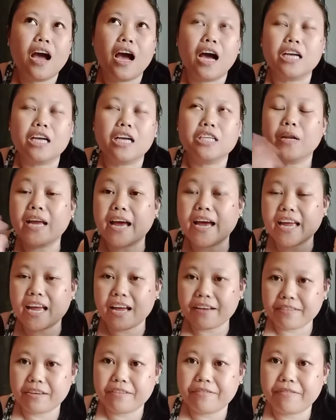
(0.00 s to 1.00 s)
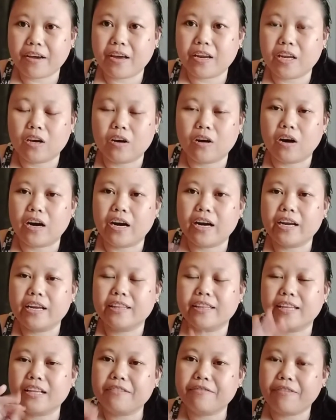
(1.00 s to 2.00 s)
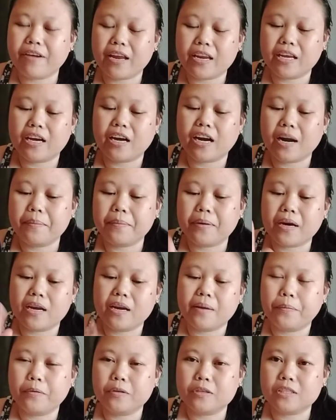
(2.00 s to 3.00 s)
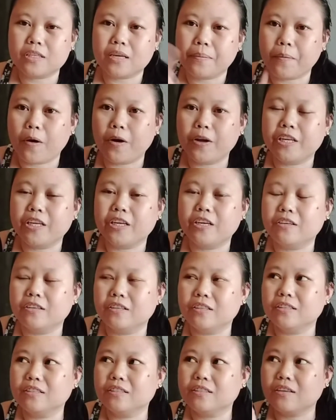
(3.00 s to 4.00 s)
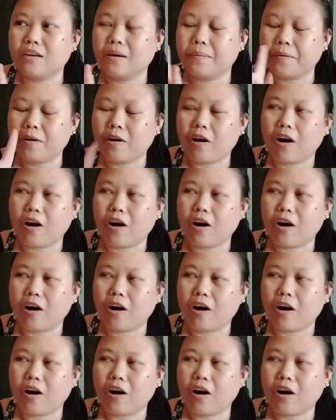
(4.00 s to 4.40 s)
Actually, I have the vinegar. In that vinegar, I'm gonna put some onions, some